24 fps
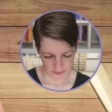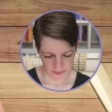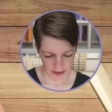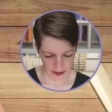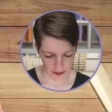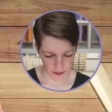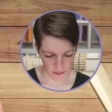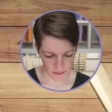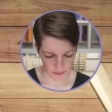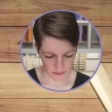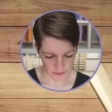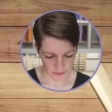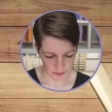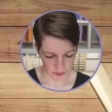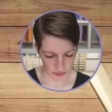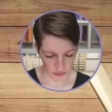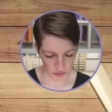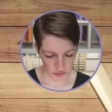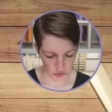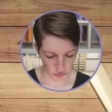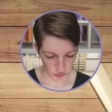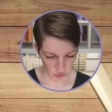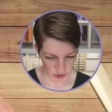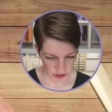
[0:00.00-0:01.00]
Now,
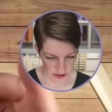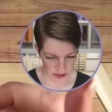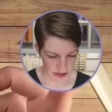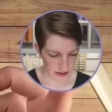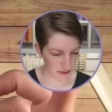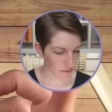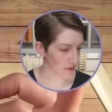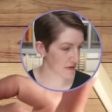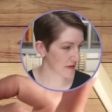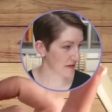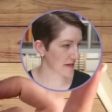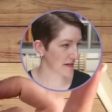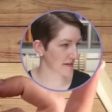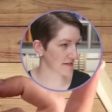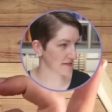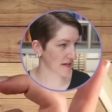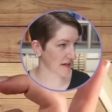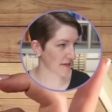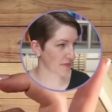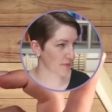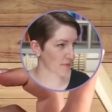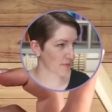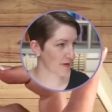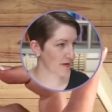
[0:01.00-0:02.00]
three, what did I
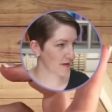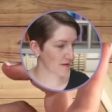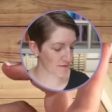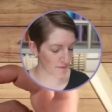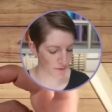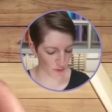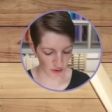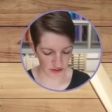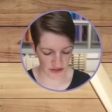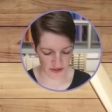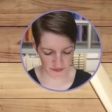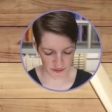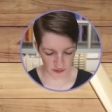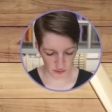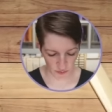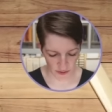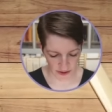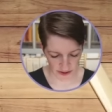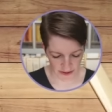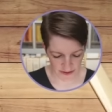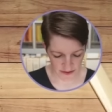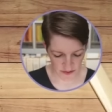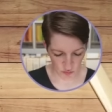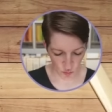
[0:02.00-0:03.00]
say, three or four different
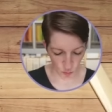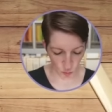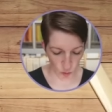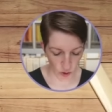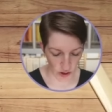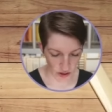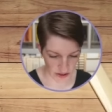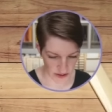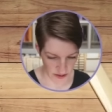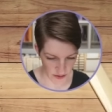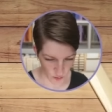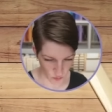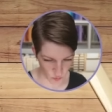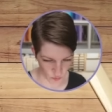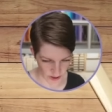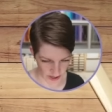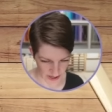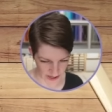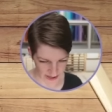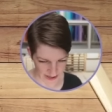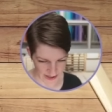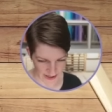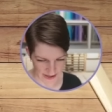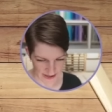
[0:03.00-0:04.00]
ways. One
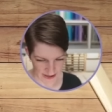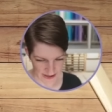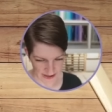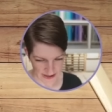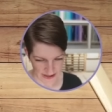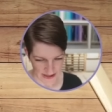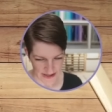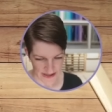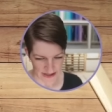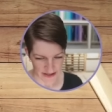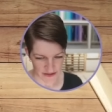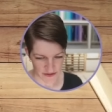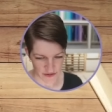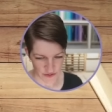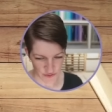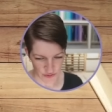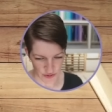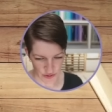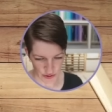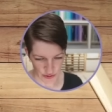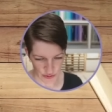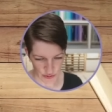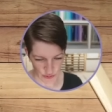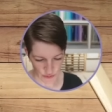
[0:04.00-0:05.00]
way is you
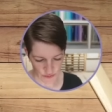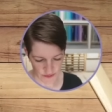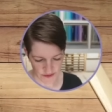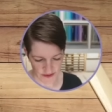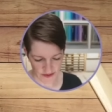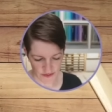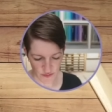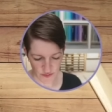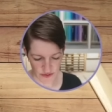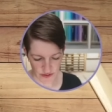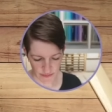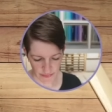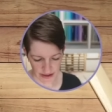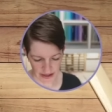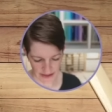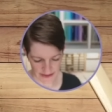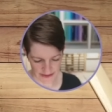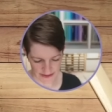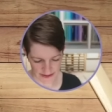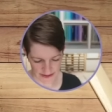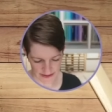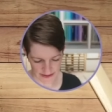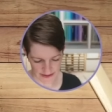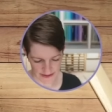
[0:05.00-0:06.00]
can close this with a
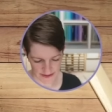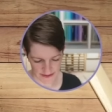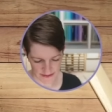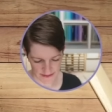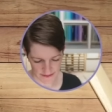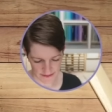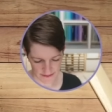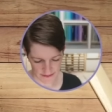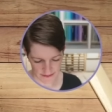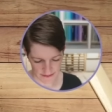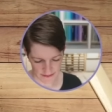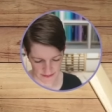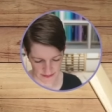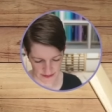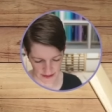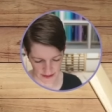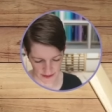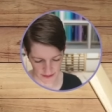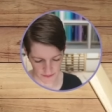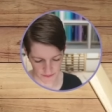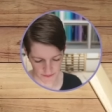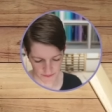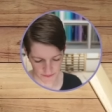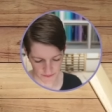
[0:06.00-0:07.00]
magnet,
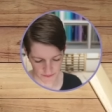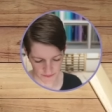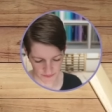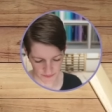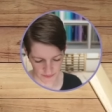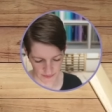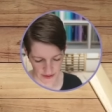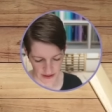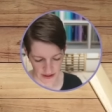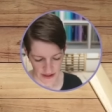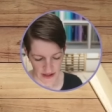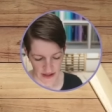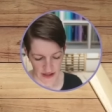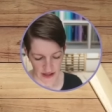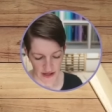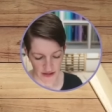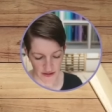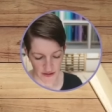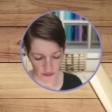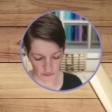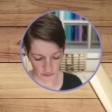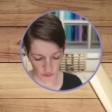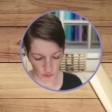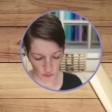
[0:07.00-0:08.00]
okay?
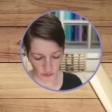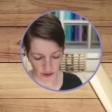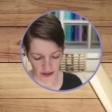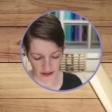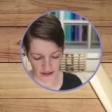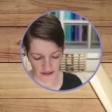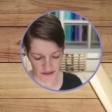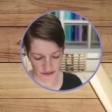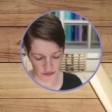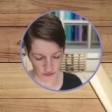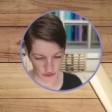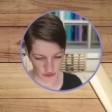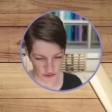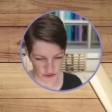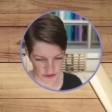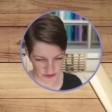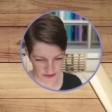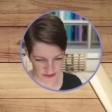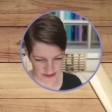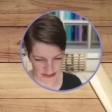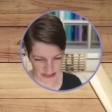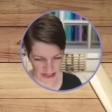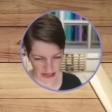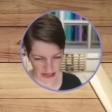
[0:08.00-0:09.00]
Another way is you could just